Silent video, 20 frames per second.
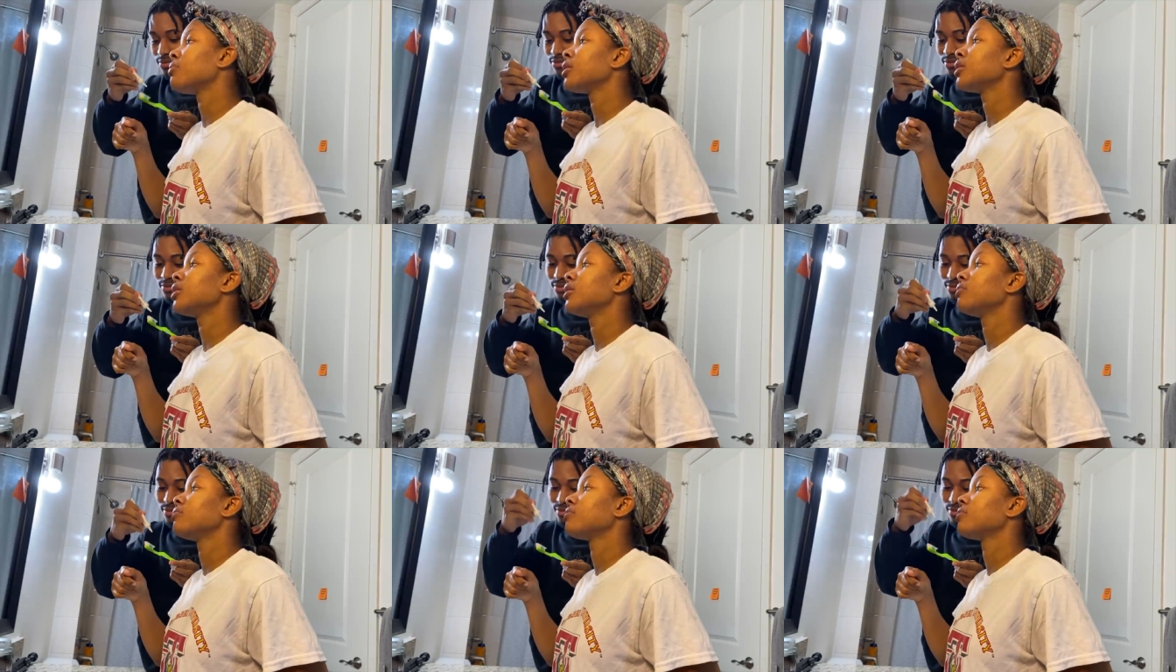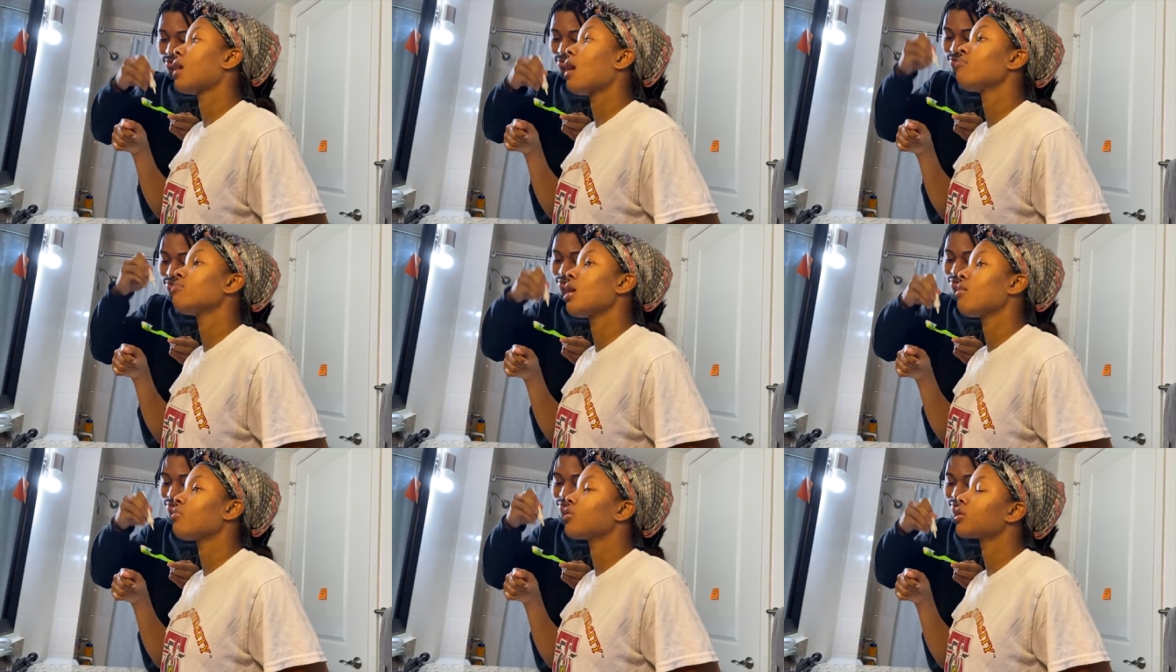my teeth.
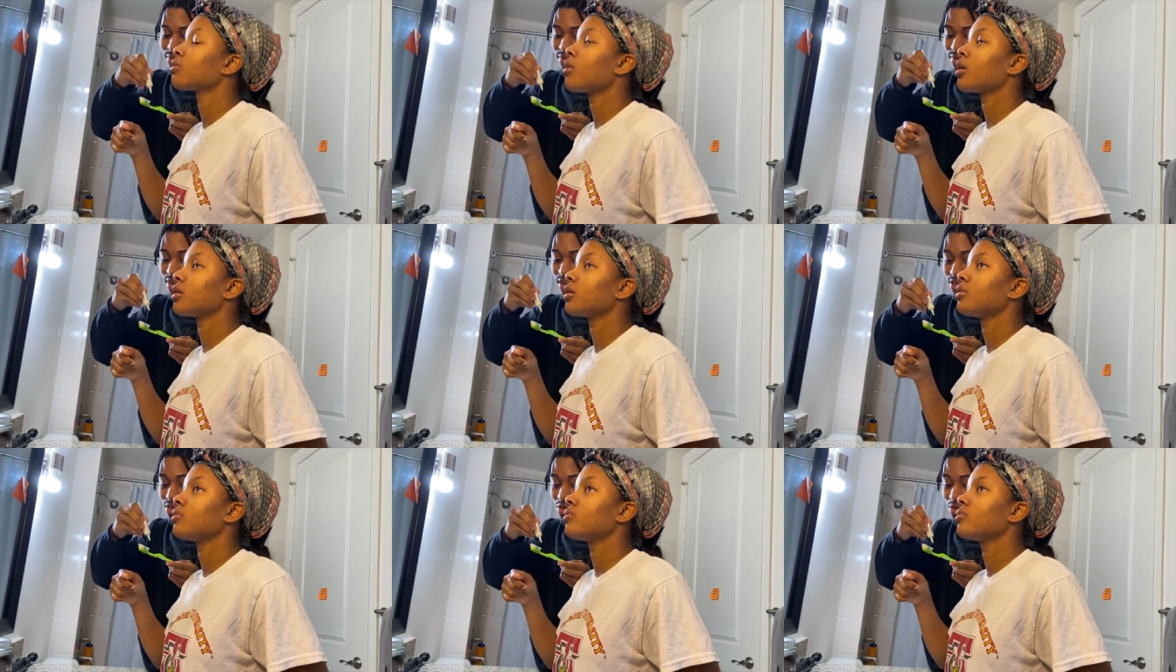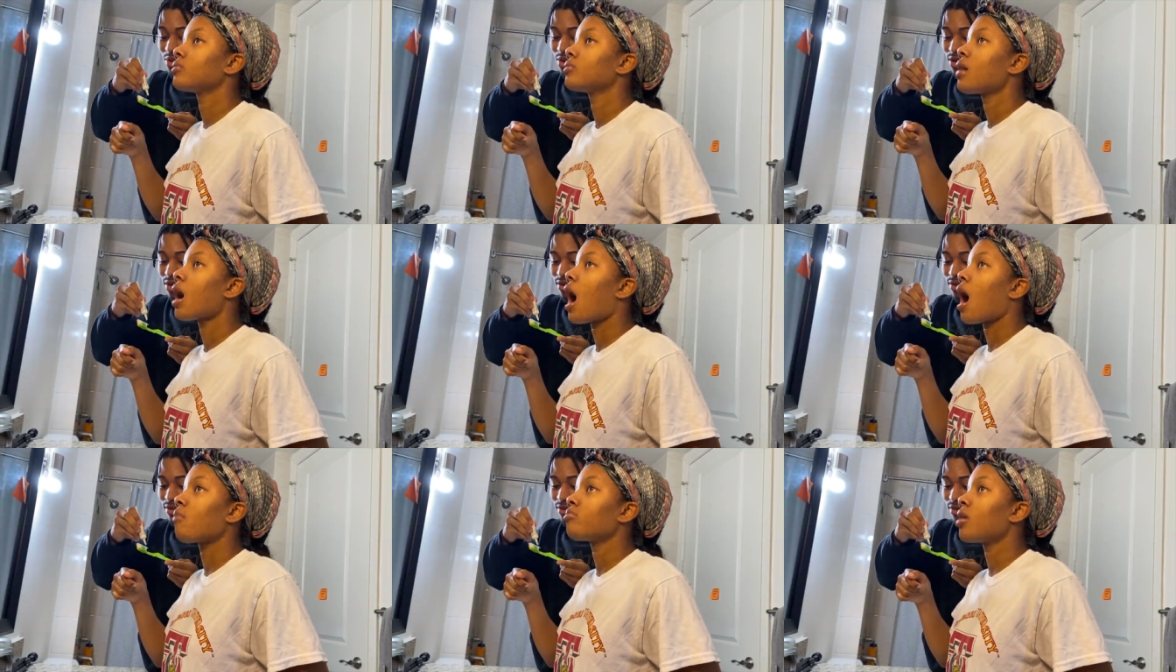I'm not brushing my teeth. Yes, you
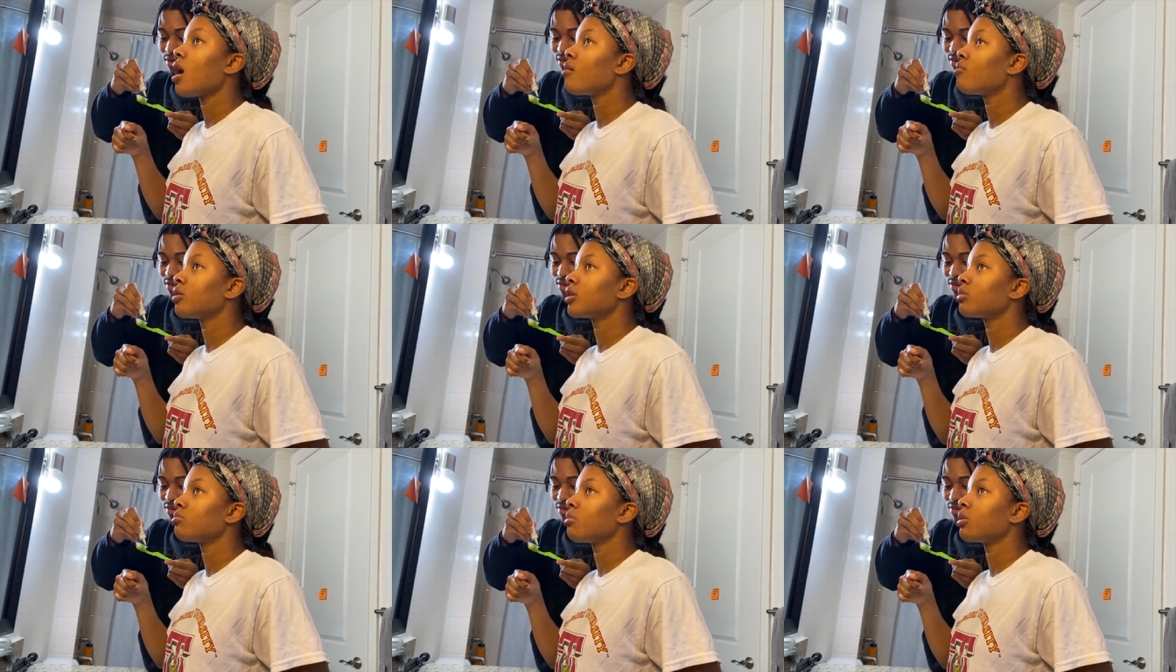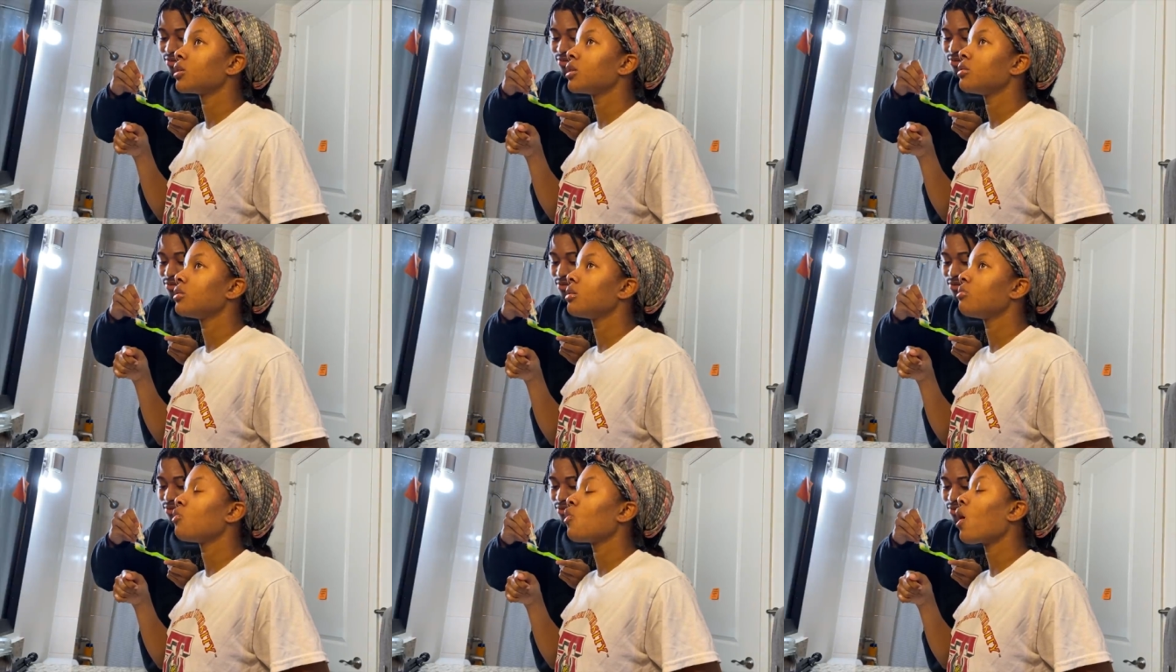are. I'm not brushing my
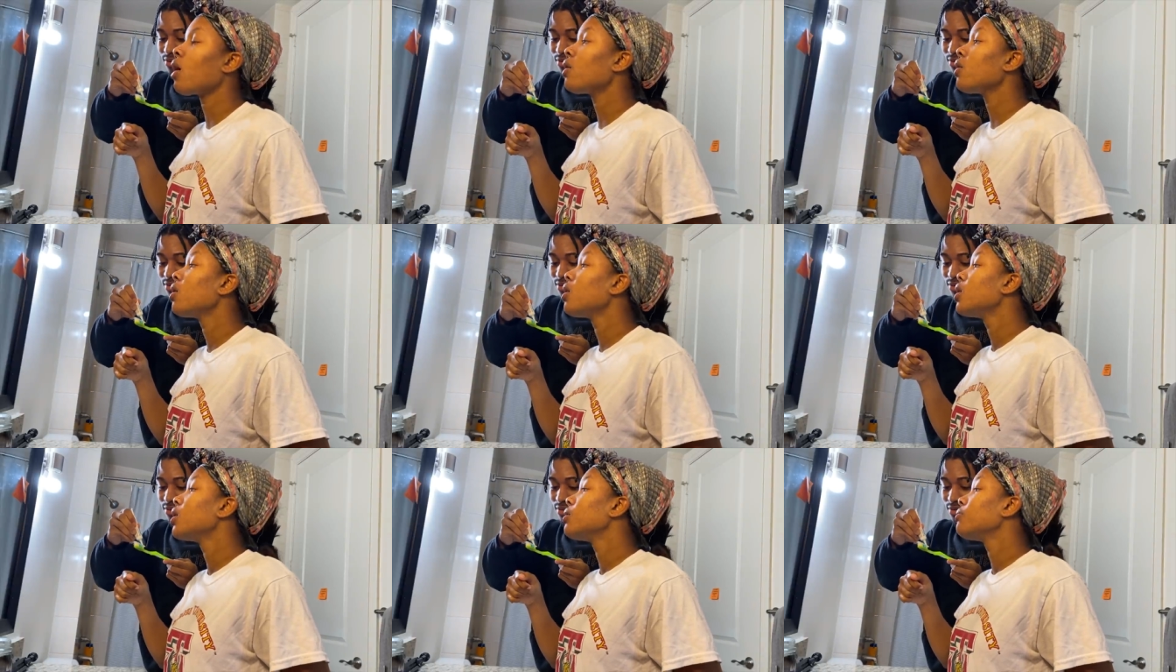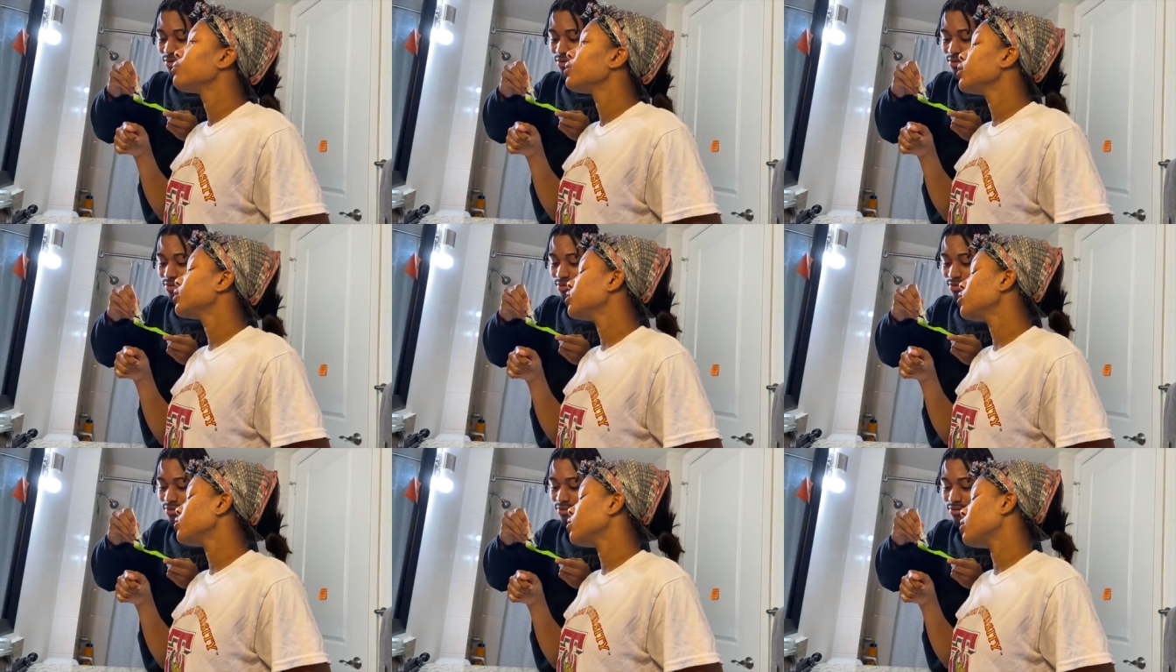teeth, Jimmie. What?
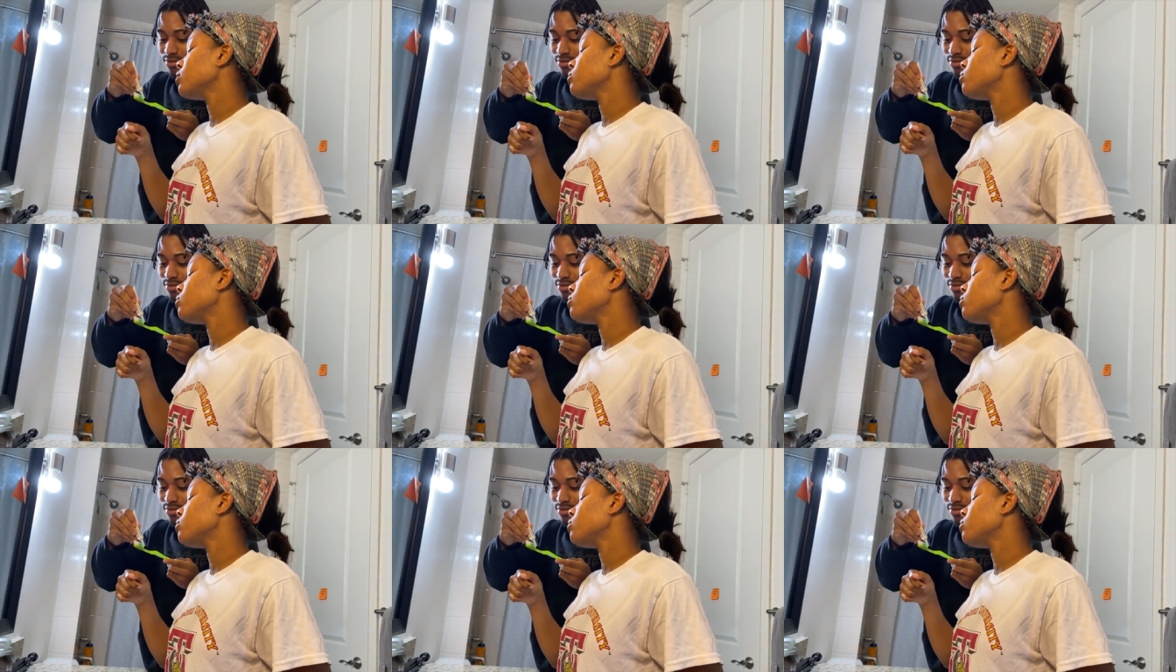Please don't.